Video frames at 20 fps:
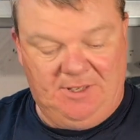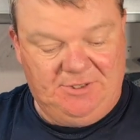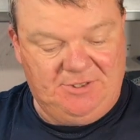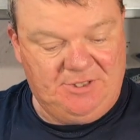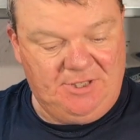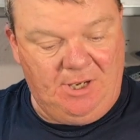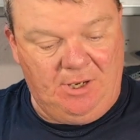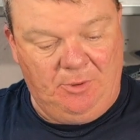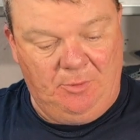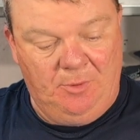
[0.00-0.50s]

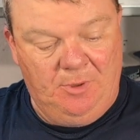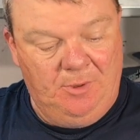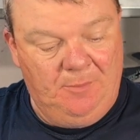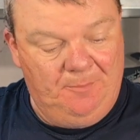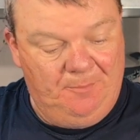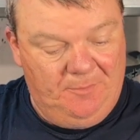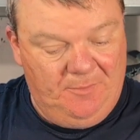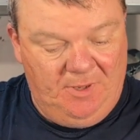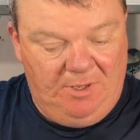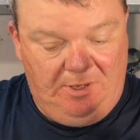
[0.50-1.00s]
So,
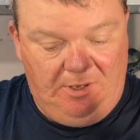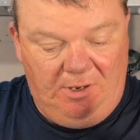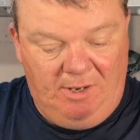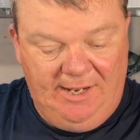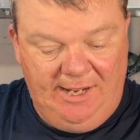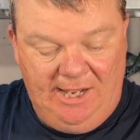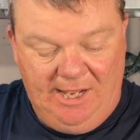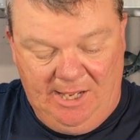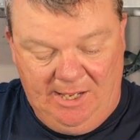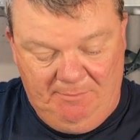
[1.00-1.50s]

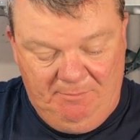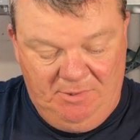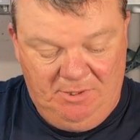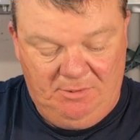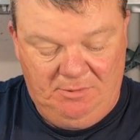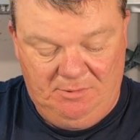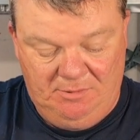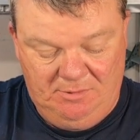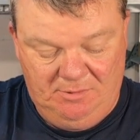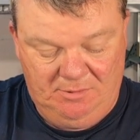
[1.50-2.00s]
I am
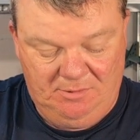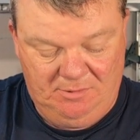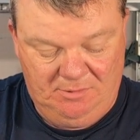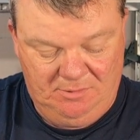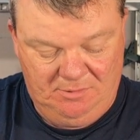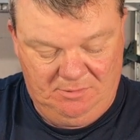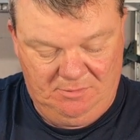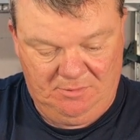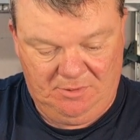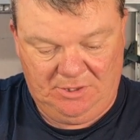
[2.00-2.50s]

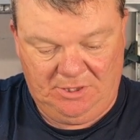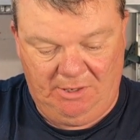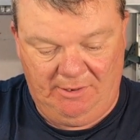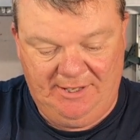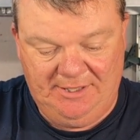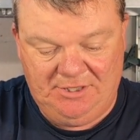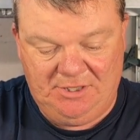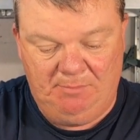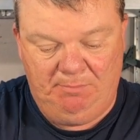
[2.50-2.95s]
going